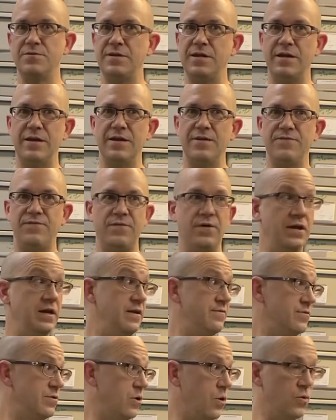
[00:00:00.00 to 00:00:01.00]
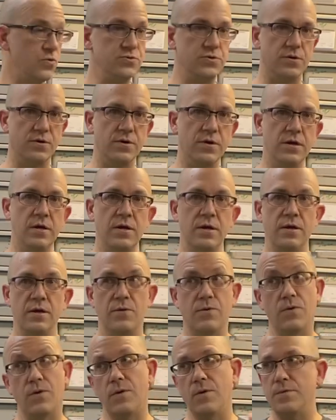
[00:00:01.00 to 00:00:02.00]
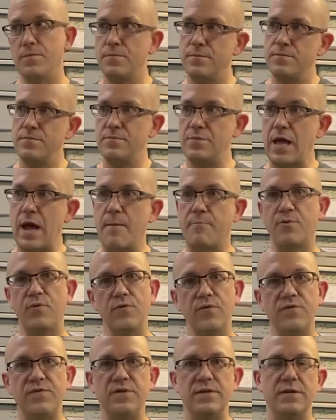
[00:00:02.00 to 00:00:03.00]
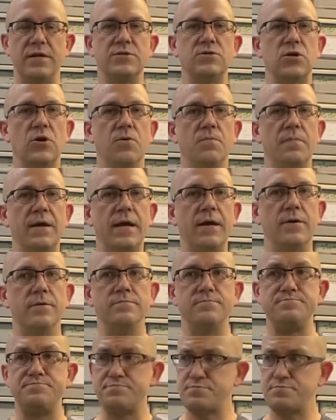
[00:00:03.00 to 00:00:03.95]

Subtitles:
if even older or not proven adult male,